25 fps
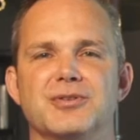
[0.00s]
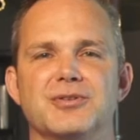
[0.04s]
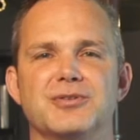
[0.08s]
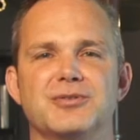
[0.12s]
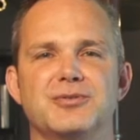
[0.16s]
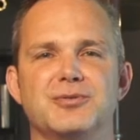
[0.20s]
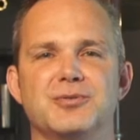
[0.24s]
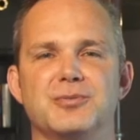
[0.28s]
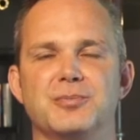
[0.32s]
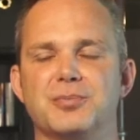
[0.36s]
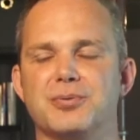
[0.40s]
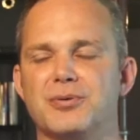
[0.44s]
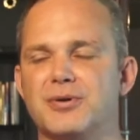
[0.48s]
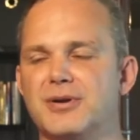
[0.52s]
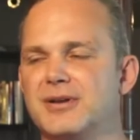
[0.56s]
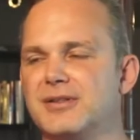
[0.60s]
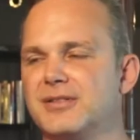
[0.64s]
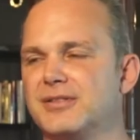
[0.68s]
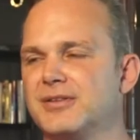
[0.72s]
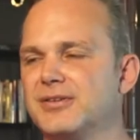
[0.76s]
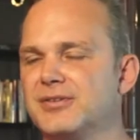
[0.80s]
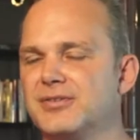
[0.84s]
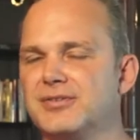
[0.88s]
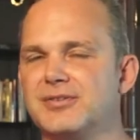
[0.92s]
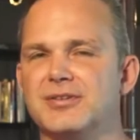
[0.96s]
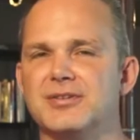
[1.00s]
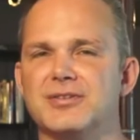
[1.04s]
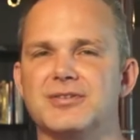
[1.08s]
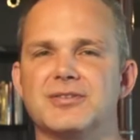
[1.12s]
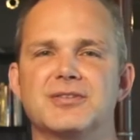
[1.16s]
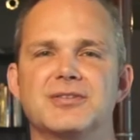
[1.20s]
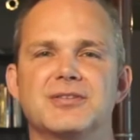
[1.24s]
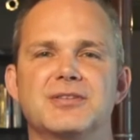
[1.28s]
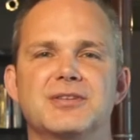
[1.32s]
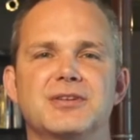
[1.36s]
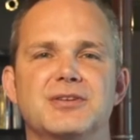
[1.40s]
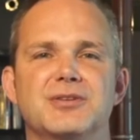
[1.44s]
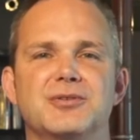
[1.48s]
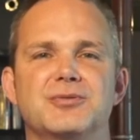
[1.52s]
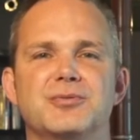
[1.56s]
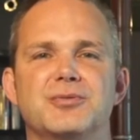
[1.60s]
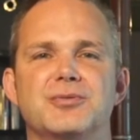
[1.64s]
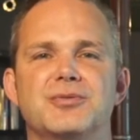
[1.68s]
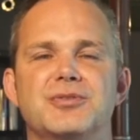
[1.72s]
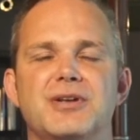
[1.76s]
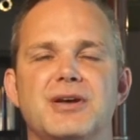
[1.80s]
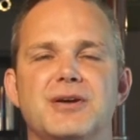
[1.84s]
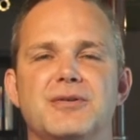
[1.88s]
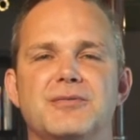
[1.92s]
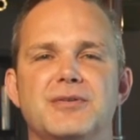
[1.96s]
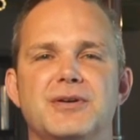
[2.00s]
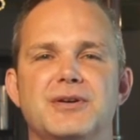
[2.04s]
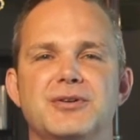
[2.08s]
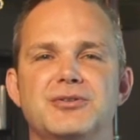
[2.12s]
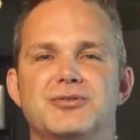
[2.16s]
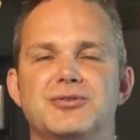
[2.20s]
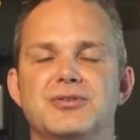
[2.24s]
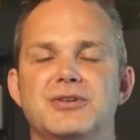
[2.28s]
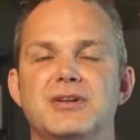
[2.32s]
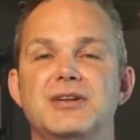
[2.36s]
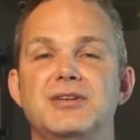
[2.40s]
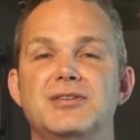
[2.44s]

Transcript: us to pray this, this, and this for salvation.